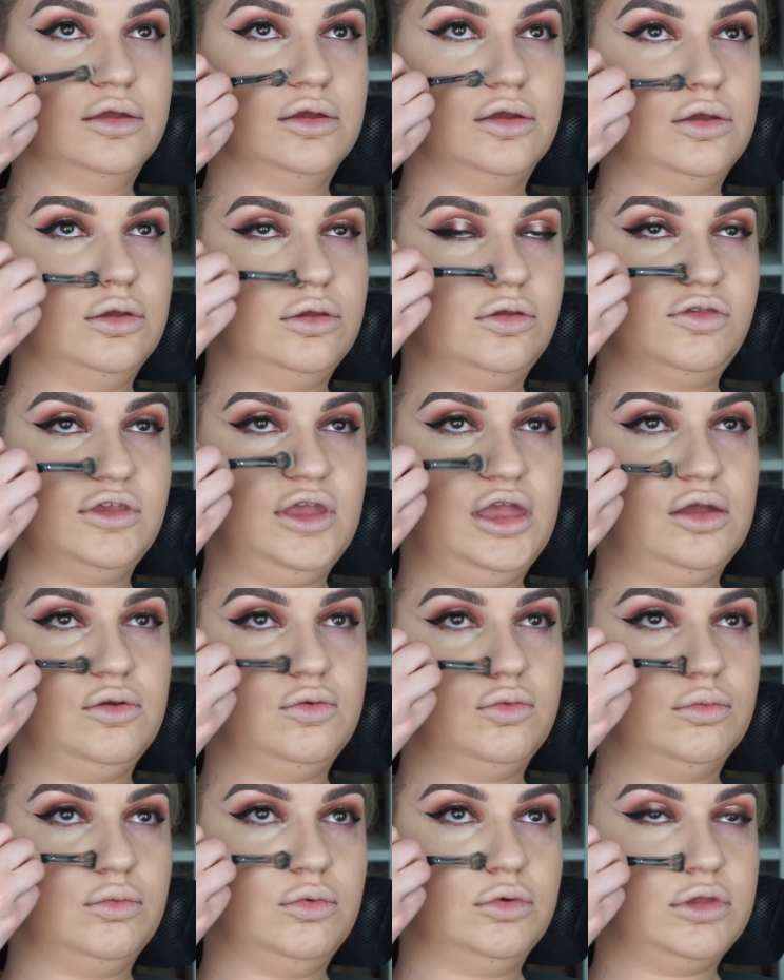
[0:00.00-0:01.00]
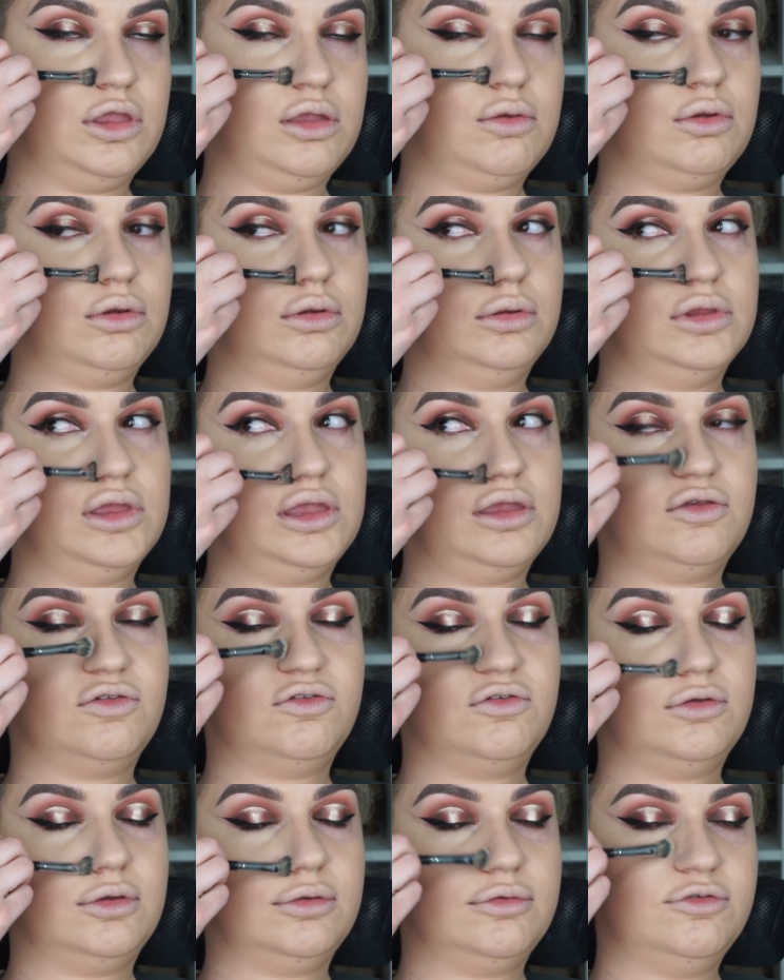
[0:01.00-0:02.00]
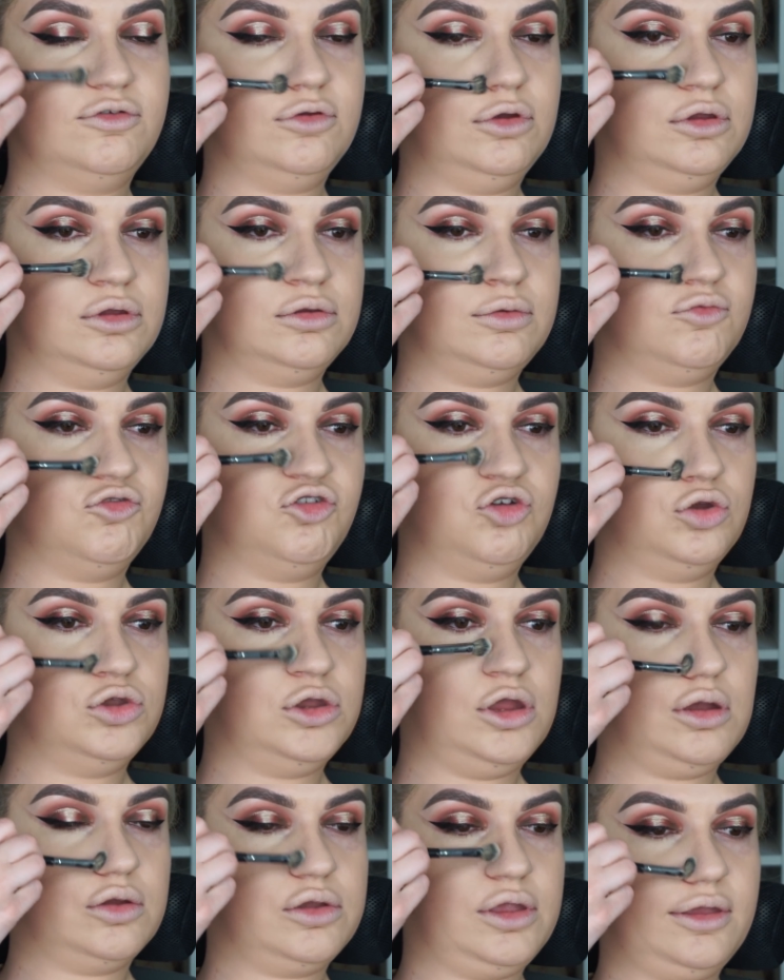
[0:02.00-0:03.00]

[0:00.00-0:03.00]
Also, what do you call these, ShaunDog?